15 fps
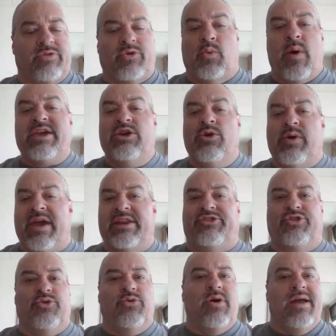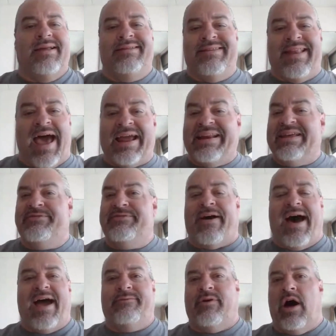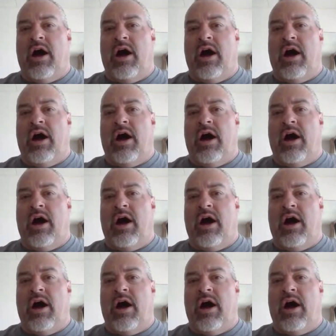The way you get to 95,